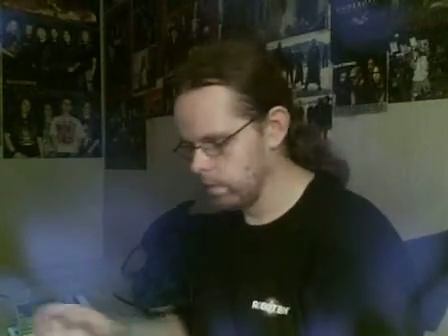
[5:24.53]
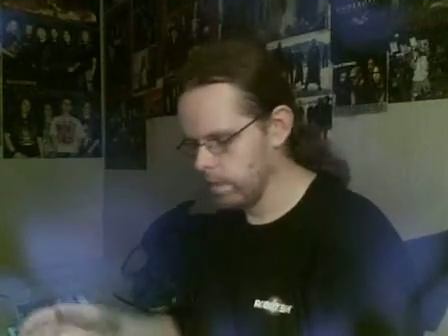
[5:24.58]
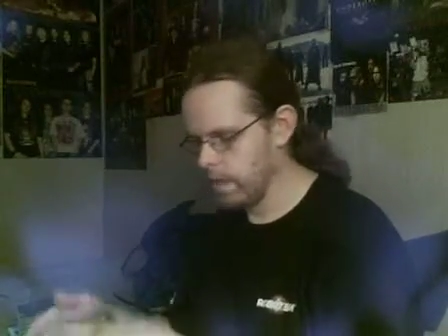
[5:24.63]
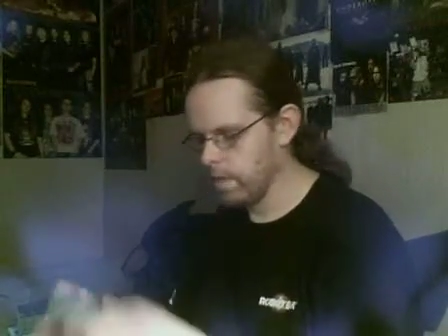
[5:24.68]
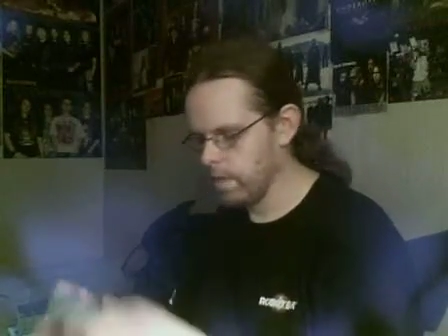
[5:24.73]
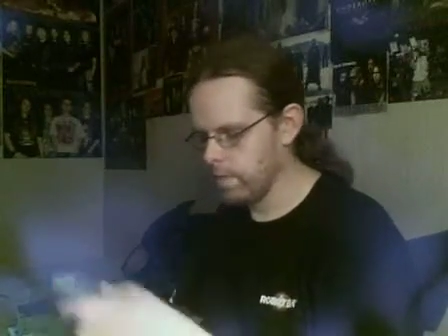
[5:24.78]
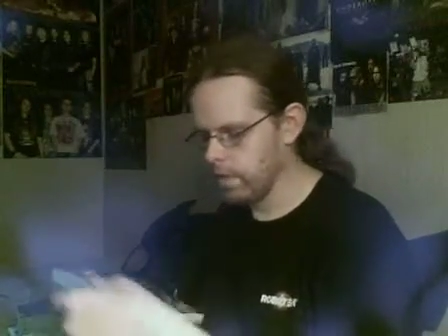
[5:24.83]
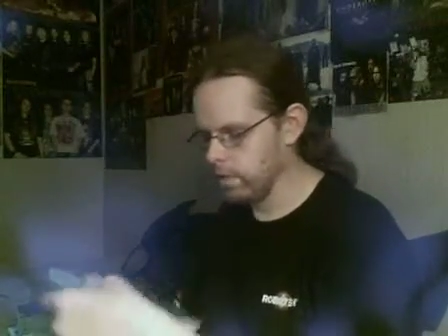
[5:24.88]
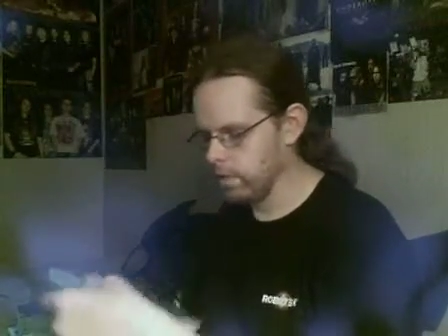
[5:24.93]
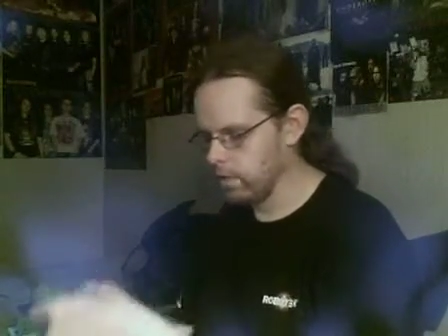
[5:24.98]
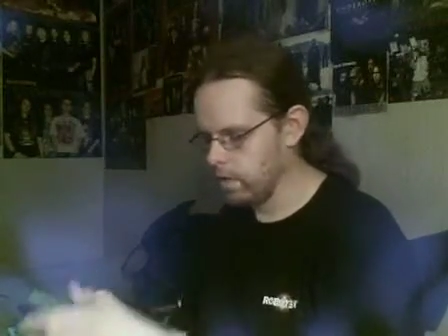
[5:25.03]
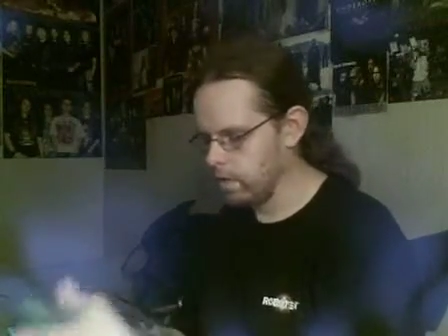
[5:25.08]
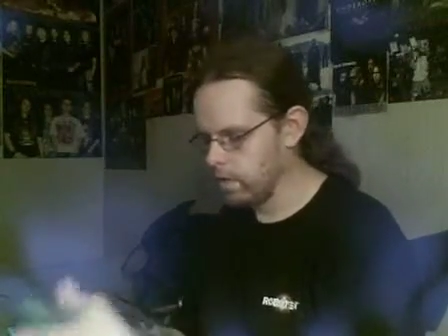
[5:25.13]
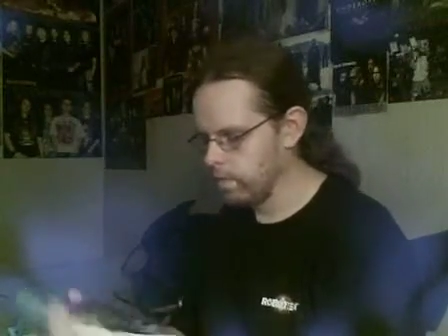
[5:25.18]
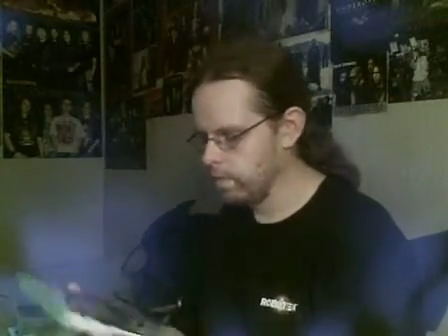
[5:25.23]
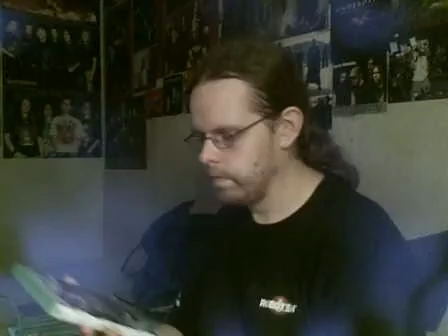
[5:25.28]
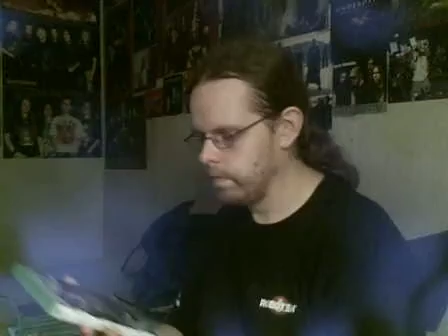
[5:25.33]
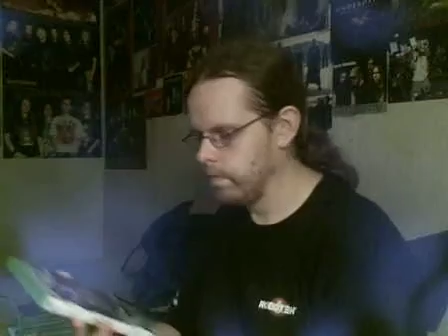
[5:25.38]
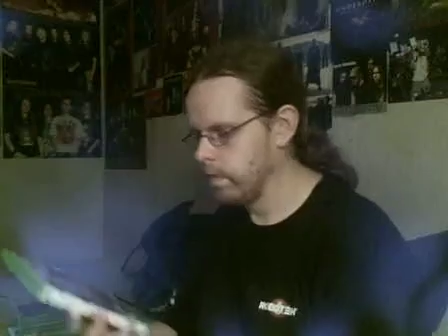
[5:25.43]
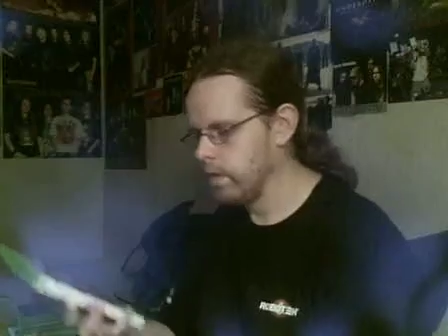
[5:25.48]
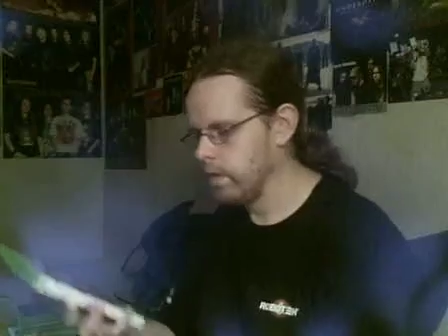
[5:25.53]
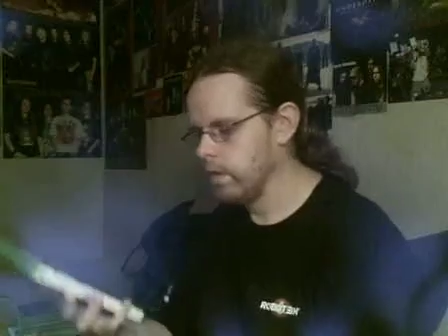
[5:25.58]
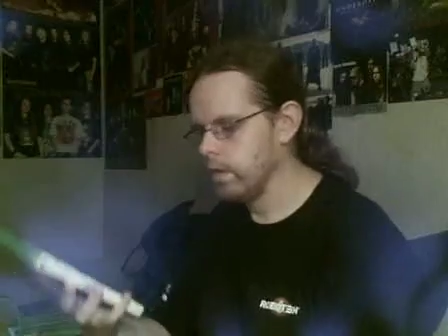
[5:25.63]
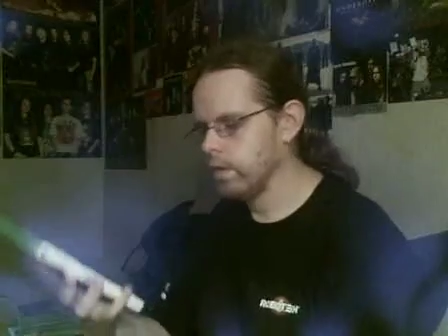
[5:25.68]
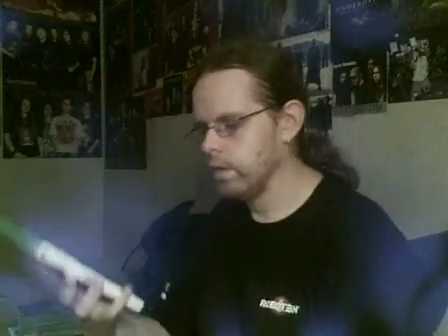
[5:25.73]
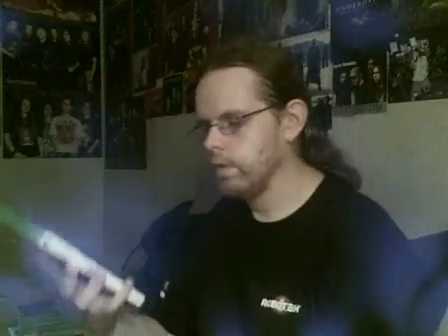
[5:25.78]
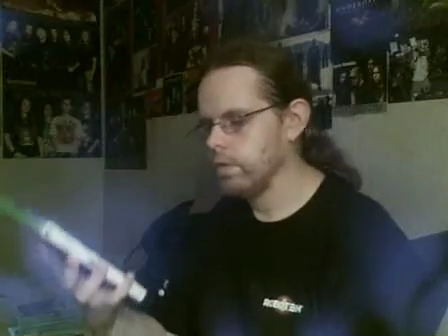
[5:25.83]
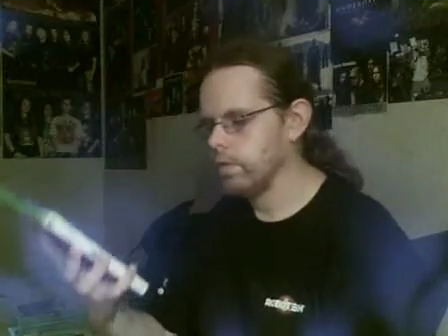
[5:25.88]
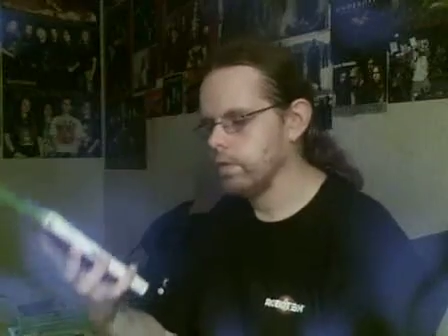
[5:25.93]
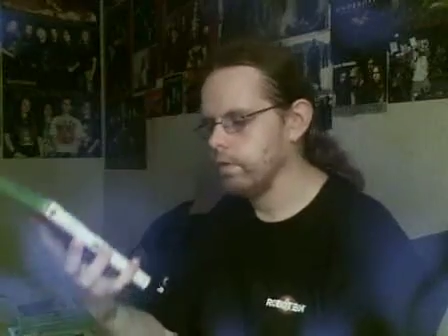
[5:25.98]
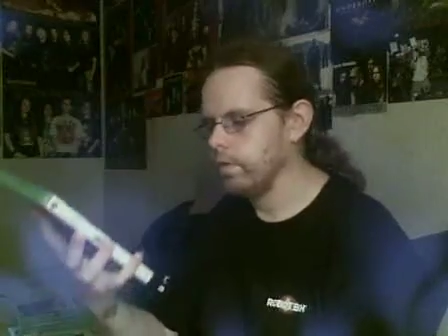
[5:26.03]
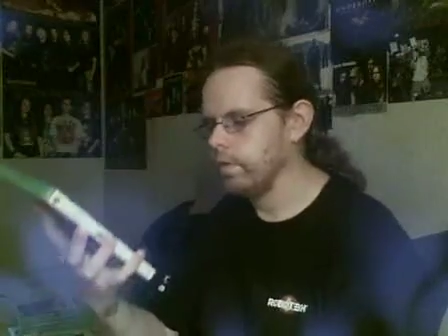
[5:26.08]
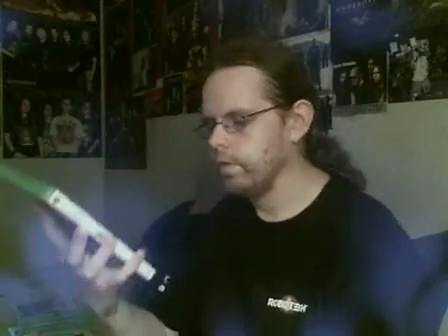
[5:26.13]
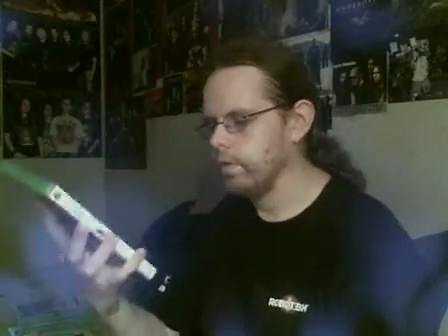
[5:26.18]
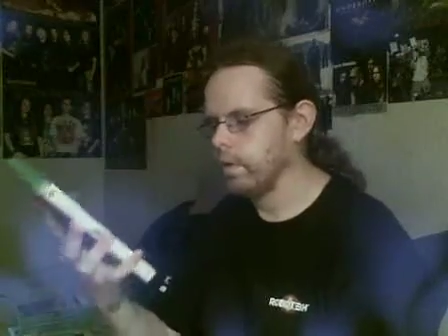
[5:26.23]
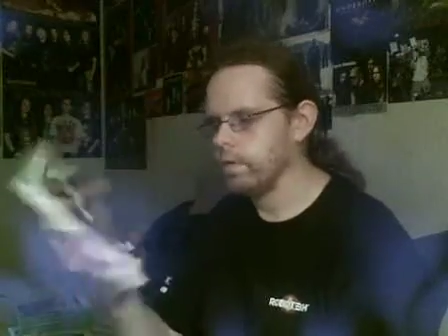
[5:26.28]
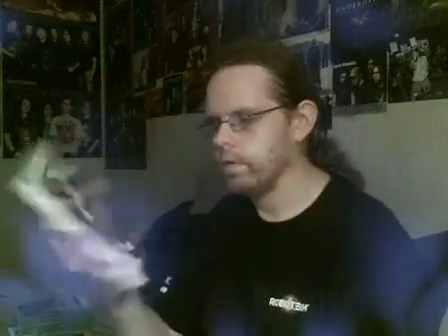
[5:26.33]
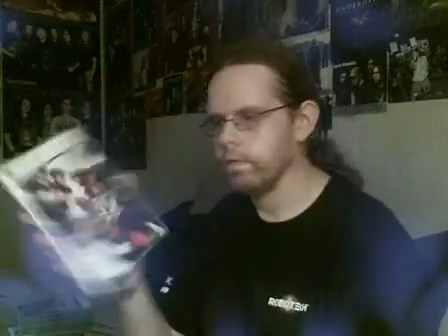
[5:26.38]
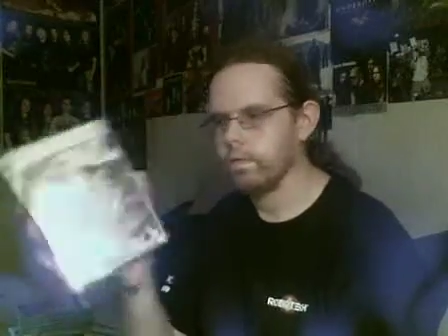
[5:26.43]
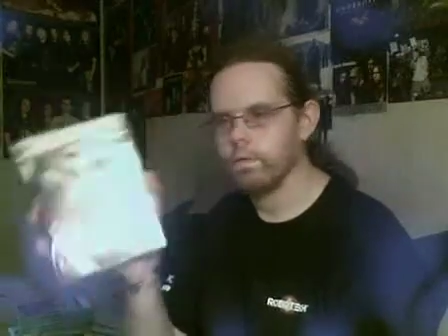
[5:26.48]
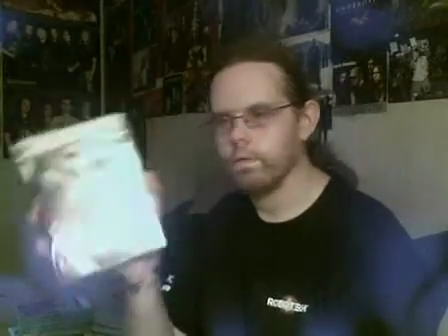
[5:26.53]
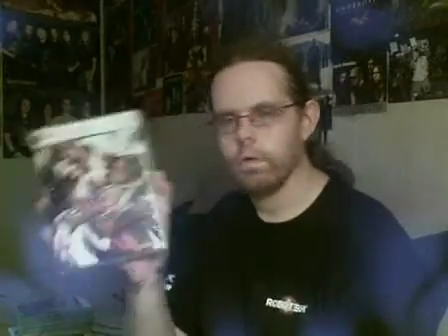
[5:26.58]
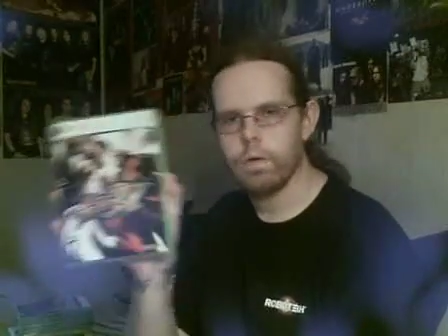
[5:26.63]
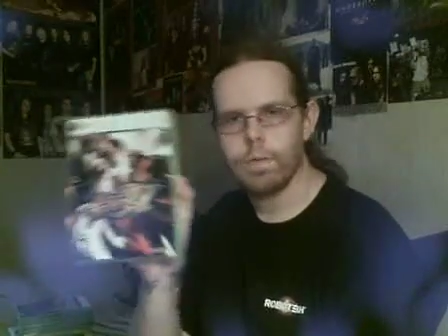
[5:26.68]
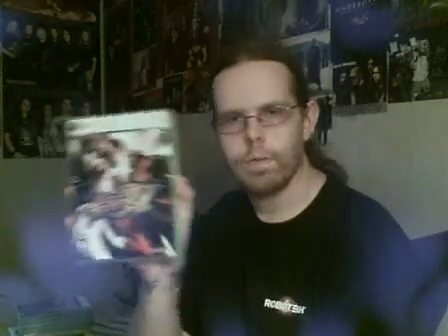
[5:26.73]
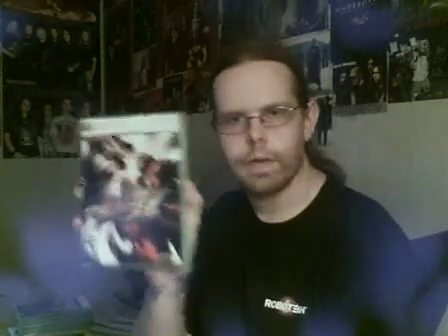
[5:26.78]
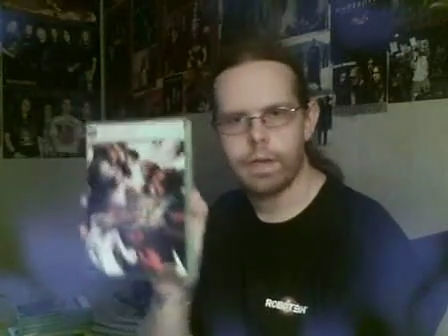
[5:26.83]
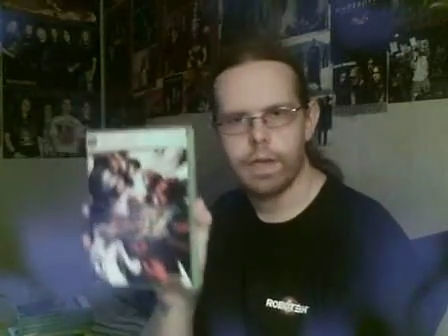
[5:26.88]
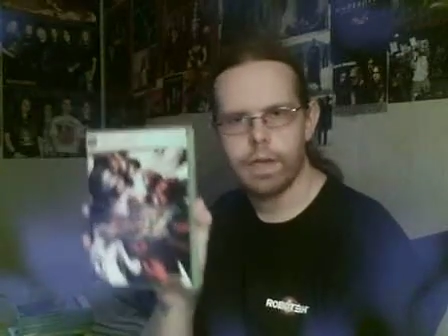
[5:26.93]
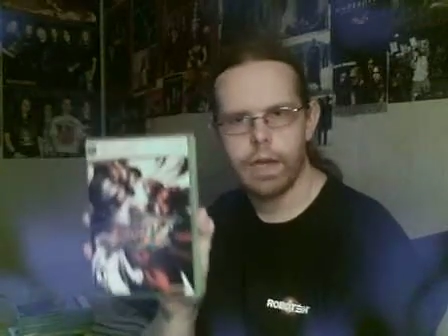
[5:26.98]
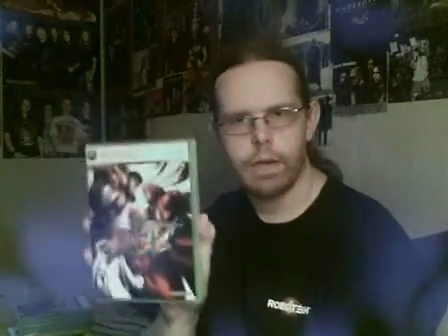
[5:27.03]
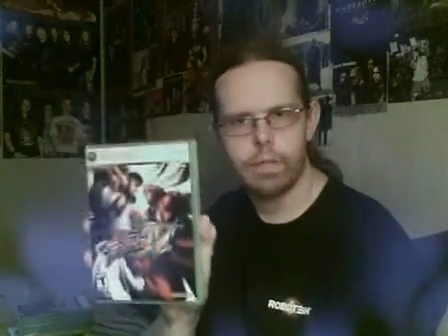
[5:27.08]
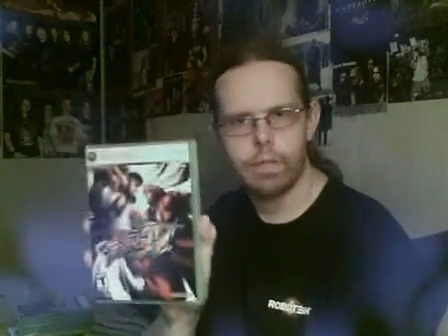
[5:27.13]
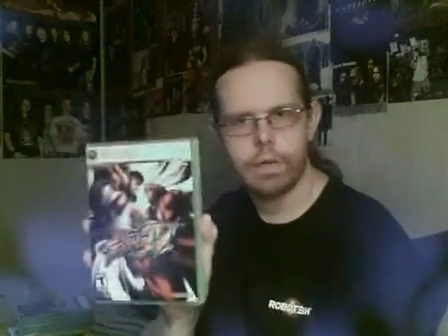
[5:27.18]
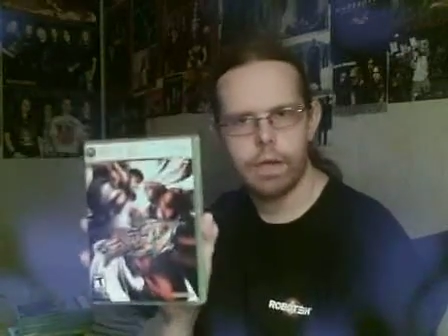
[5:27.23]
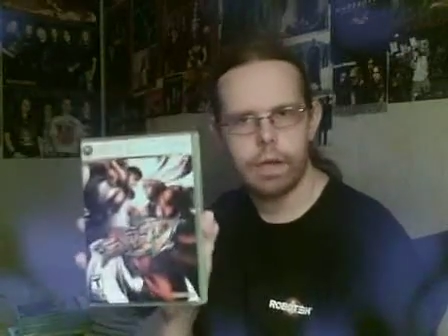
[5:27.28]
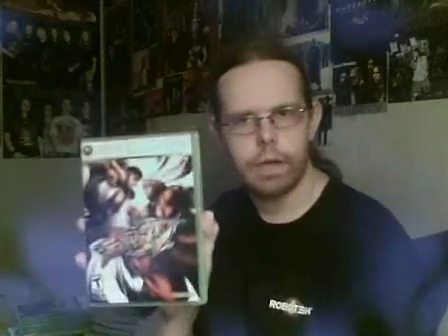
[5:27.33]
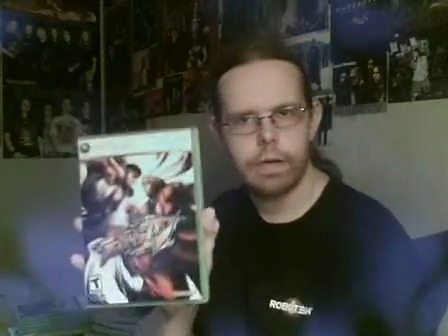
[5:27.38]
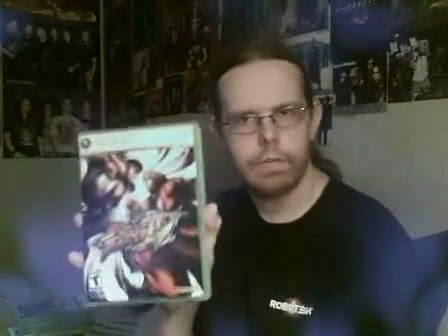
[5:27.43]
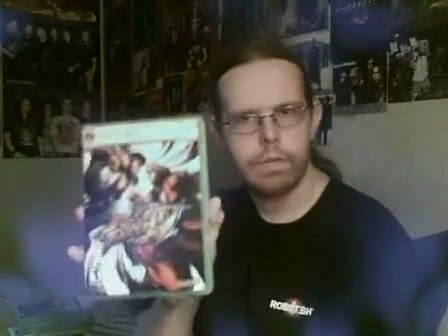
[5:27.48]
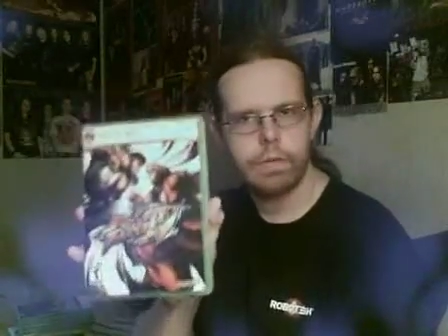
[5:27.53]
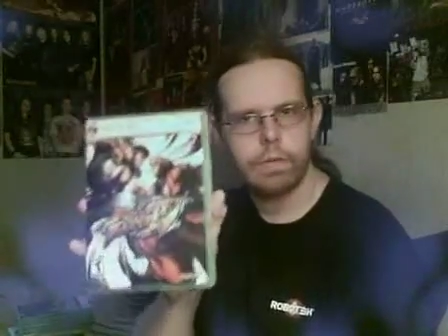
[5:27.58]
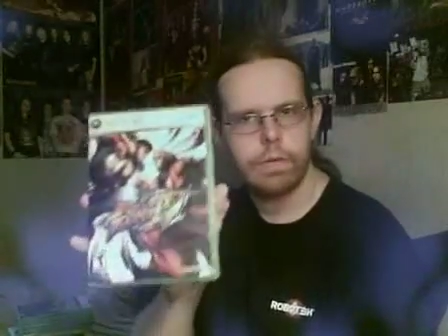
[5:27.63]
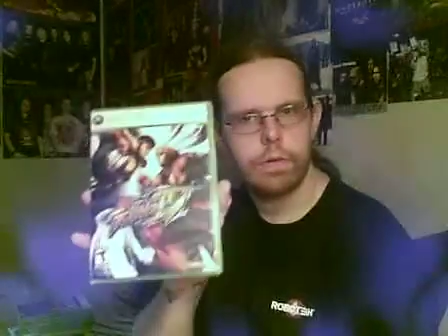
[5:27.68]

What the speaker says: Game I love, Street Fighter 4 by Capcom.